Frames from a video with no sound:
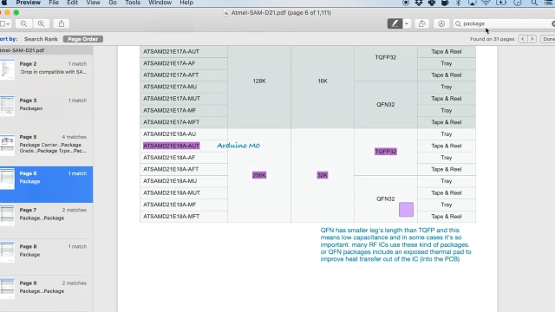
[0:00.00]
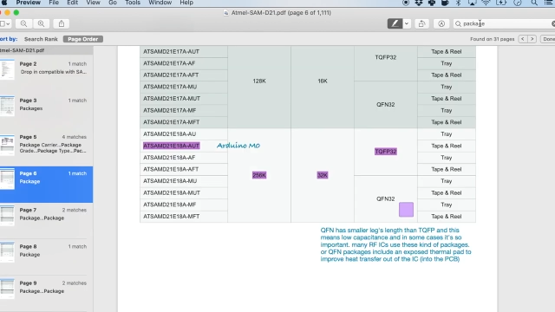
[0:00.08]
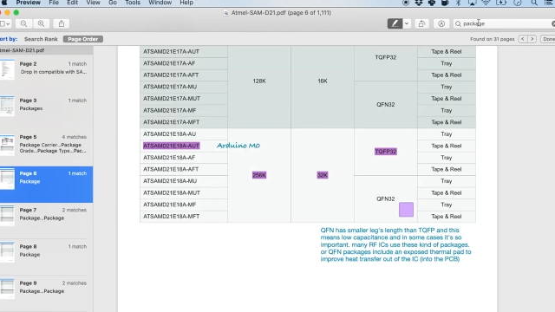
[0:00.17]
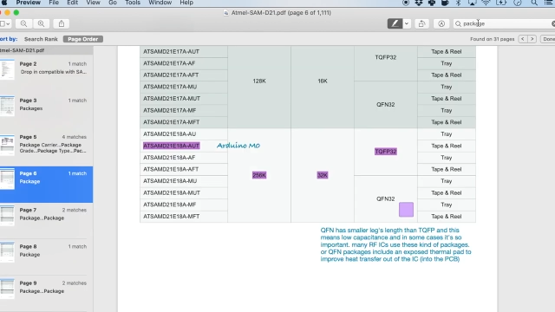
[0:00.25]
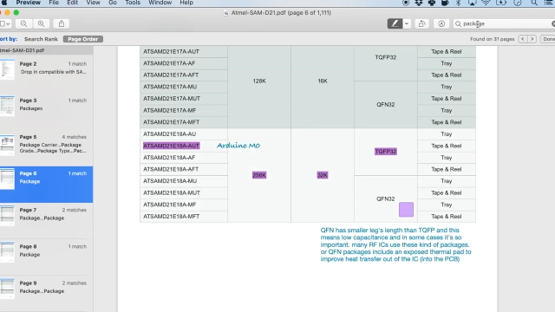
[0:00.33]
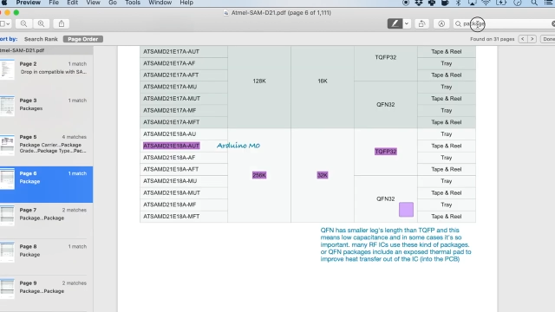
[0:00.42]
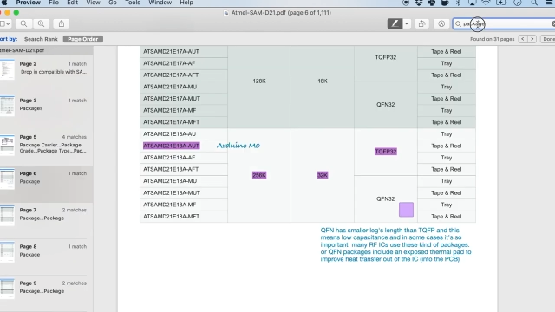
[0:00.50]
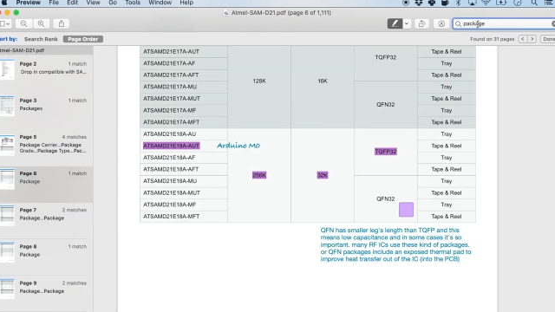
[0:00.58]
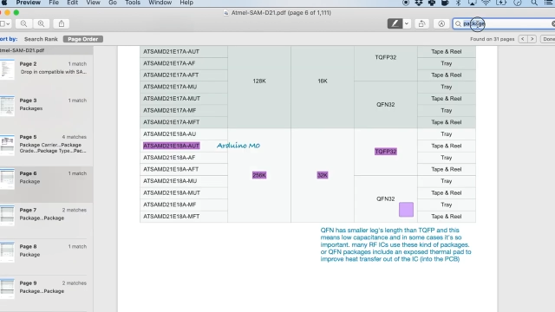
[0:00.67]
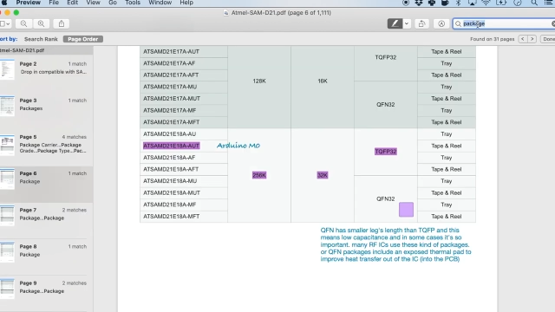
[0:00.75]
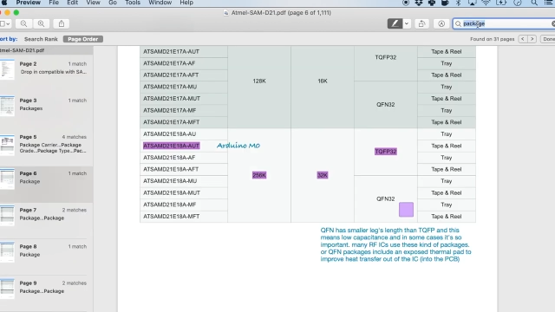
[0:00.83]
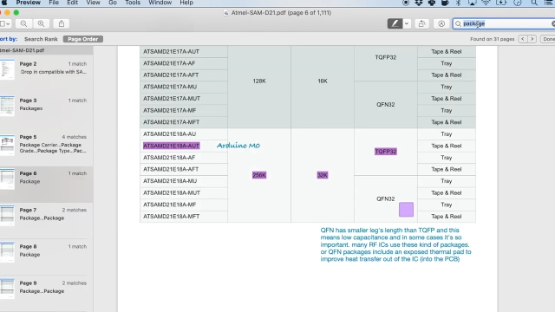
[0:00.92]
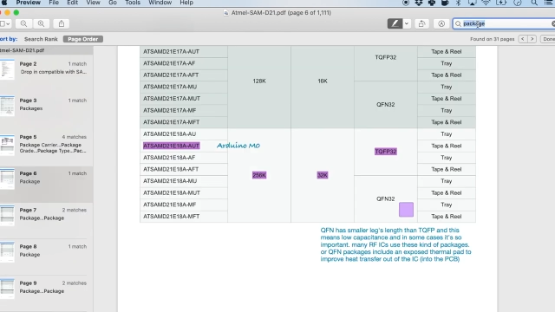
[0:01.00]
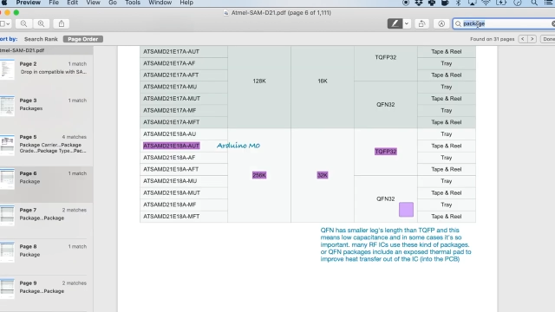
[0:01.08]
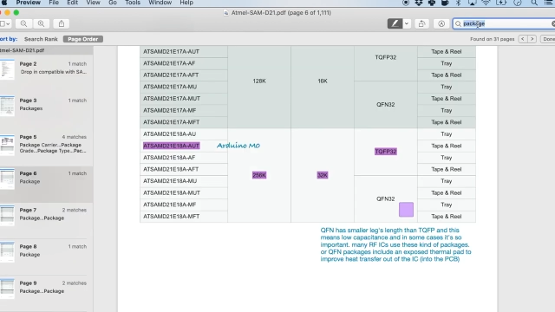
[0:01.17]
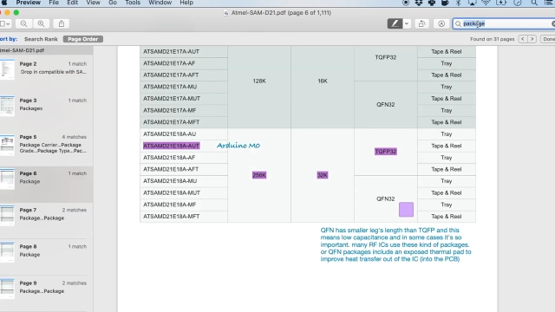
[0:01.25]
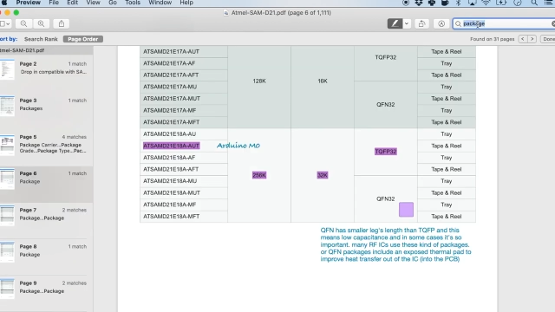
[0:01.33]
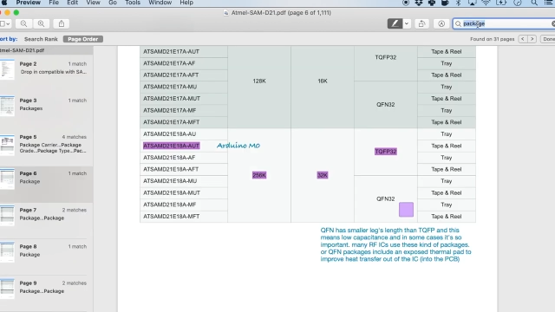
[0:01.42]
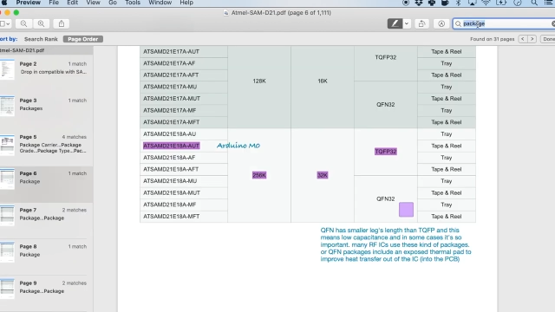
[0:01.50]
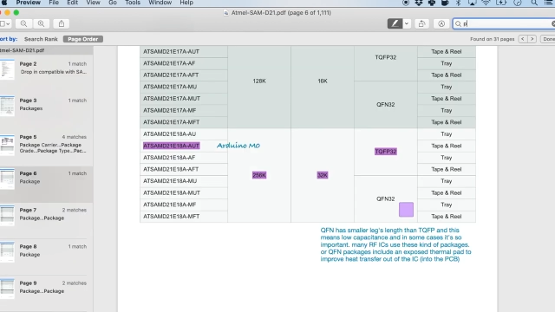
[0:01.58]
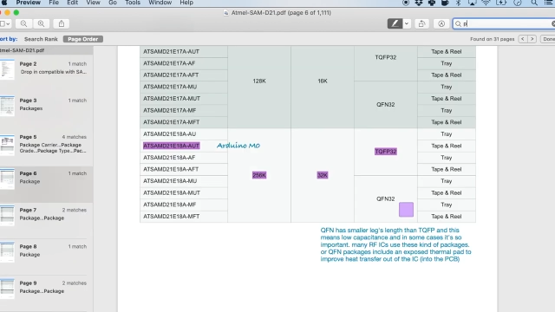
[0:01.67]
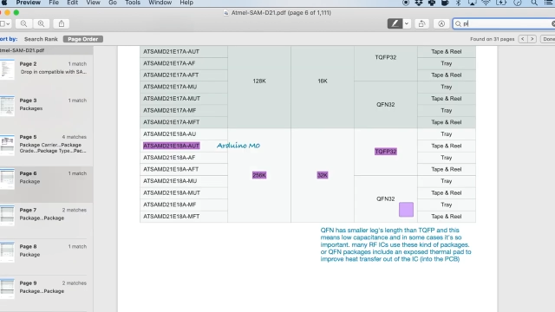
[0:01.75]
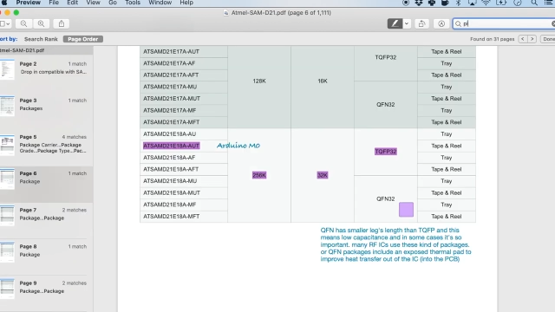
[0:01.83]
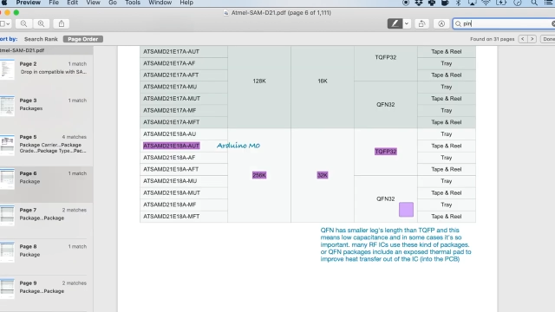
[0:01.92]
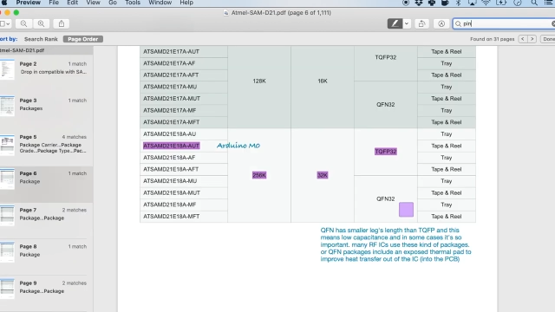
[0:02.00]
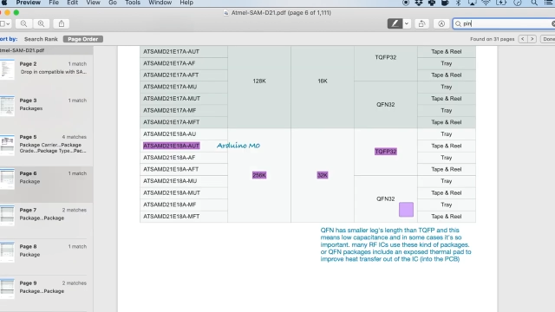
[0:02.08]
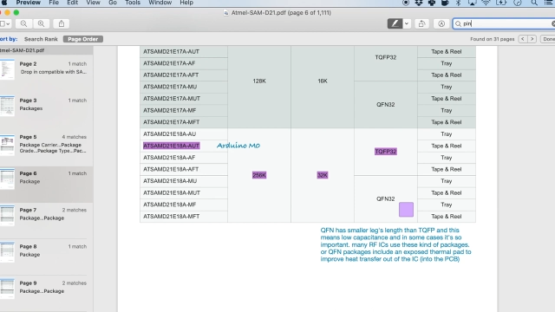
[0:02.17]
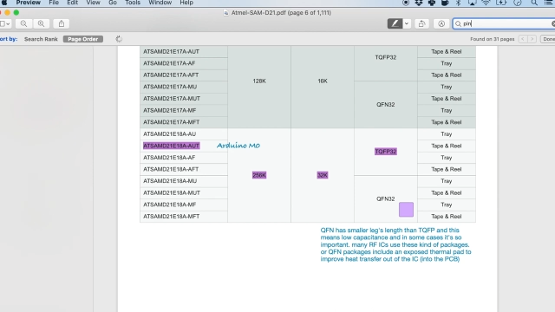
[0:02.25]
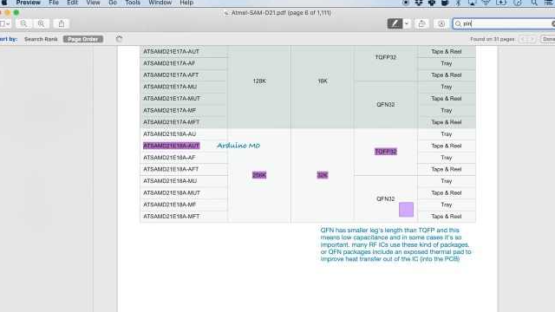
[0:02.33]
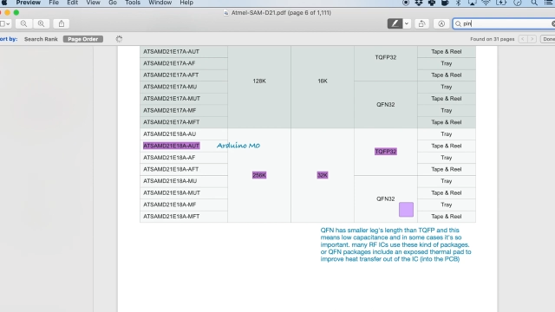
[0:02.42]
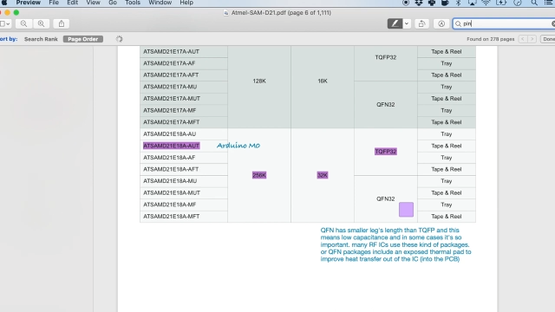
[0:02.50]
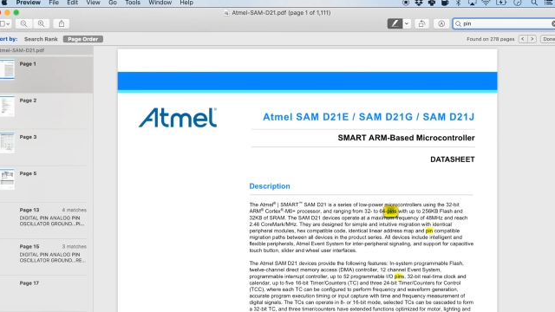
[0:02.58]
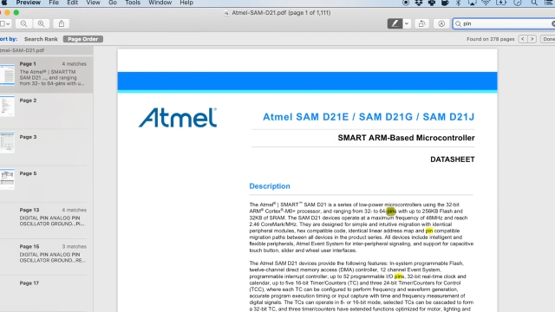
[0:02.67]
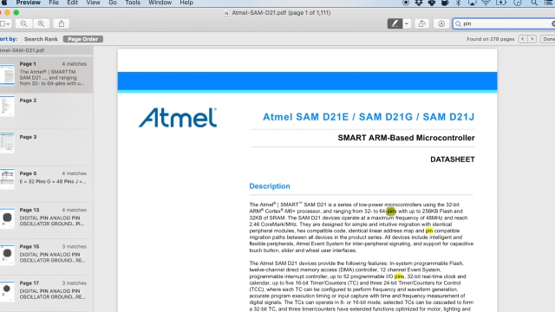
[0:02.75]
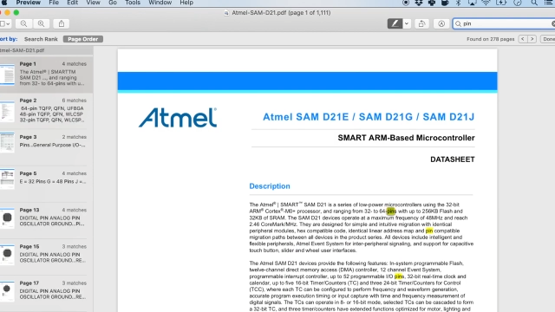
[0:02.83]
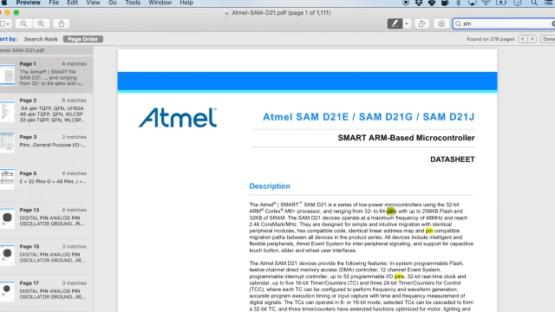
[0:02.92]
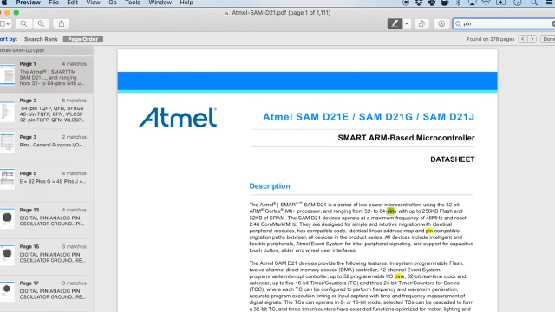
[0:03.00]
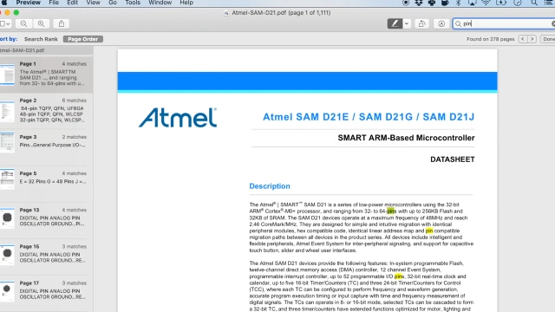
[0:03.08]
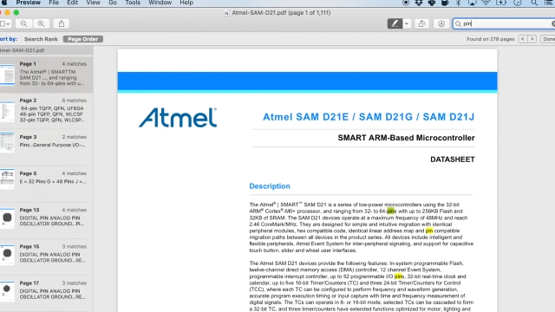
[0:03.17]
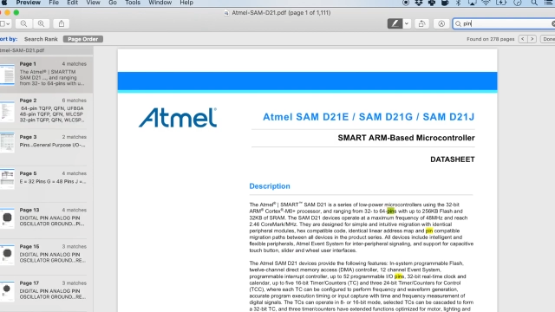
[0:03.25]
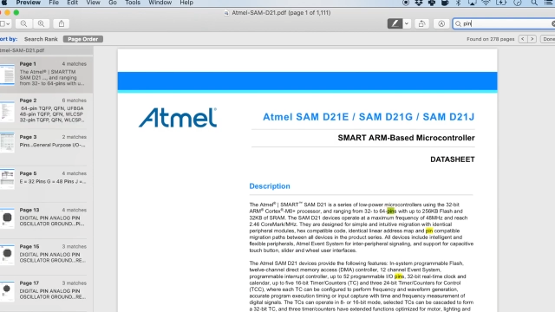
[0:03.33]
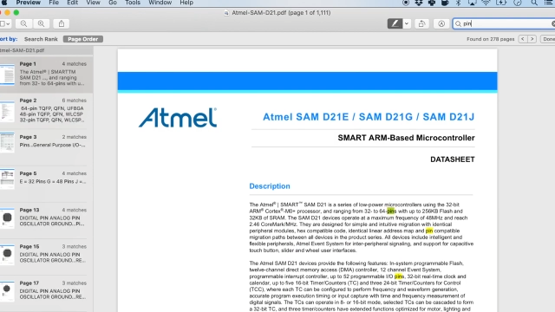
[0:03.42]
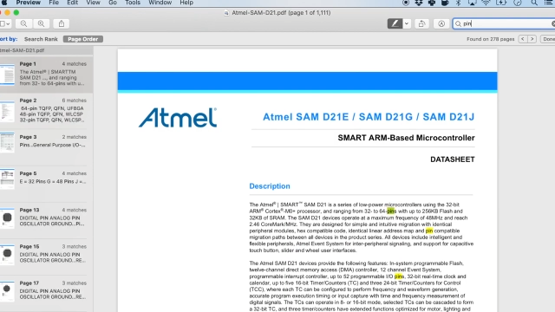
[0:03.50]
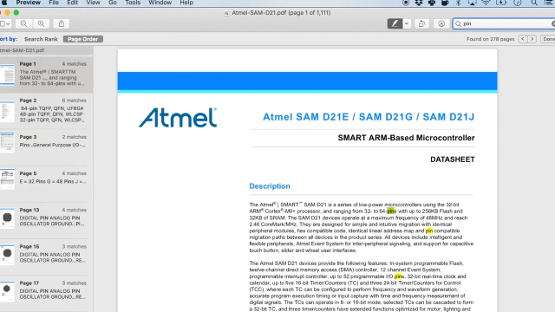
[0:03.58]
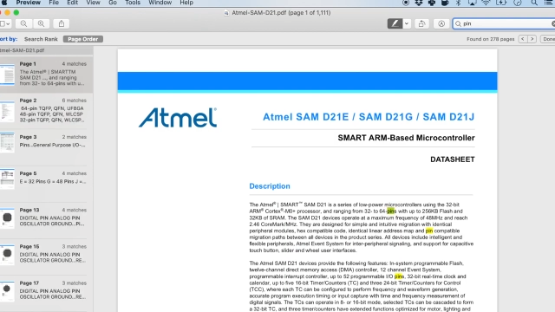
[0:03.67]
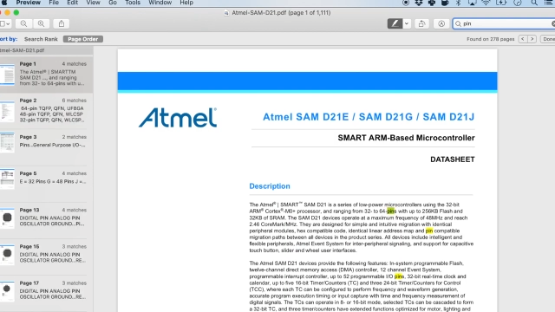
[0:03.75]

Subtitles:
Nobody's mouth can be seen.